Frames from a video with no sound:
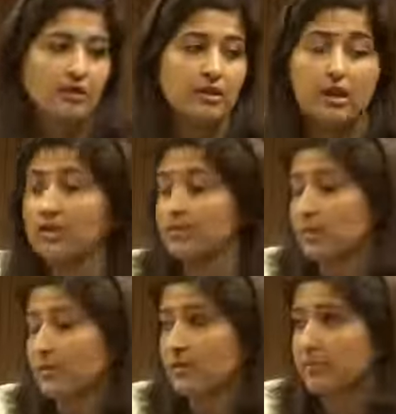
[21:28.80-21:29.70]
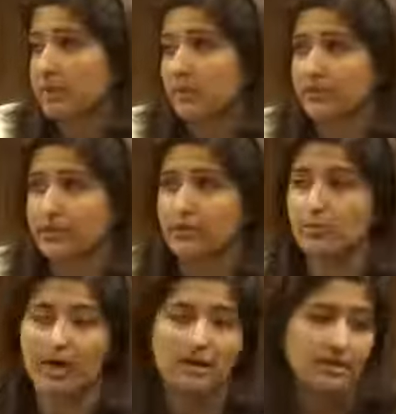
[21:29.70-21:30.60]
None of them have been offered
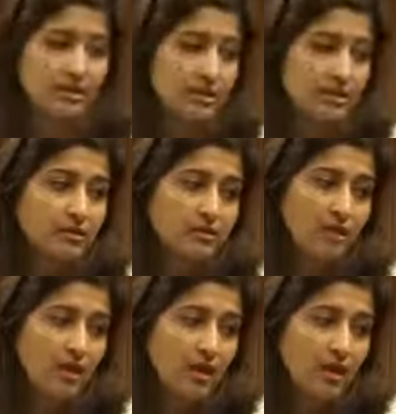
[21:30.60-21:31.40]
to Palestinians,